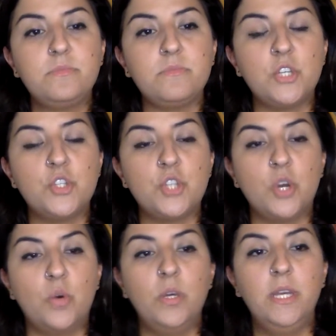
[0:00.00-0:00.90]

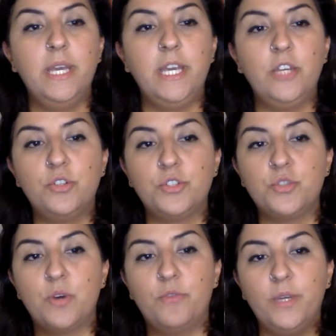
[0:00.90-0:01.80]
so in order
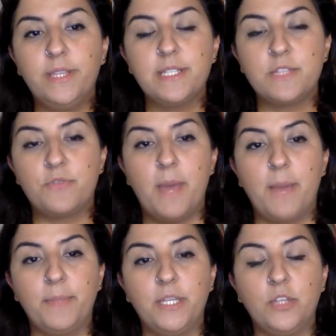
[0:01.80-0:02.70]
to avoid this from
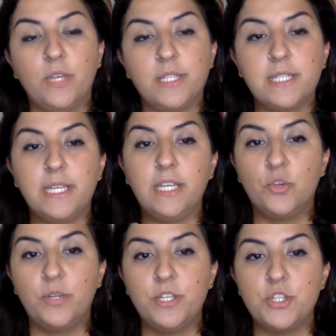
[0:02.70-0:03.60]
happening, you get to
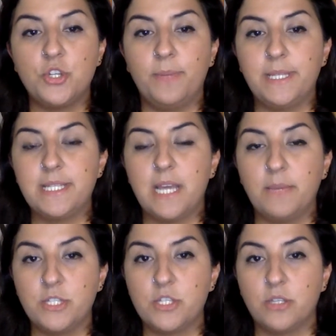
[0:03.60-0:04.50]
increase your bedtime
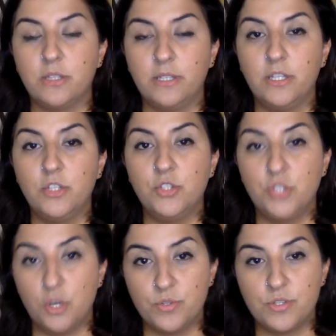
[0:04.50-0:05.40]
insulin
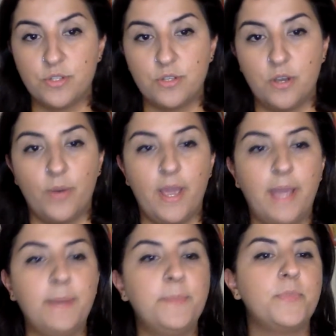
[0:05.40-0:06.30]
dose.
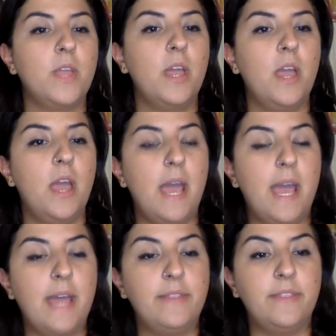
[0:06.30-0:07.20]
Okay,
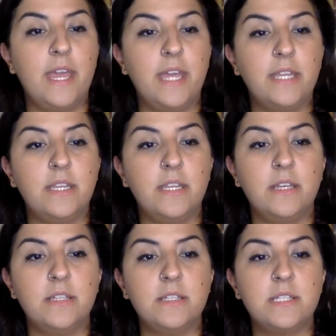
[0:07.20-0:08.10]
and then
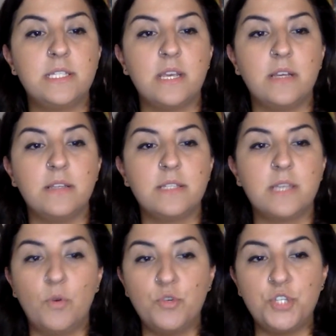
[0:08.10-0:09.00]

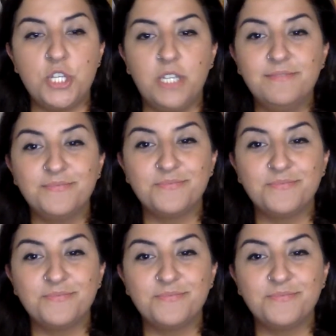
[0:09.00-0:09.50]
Somogi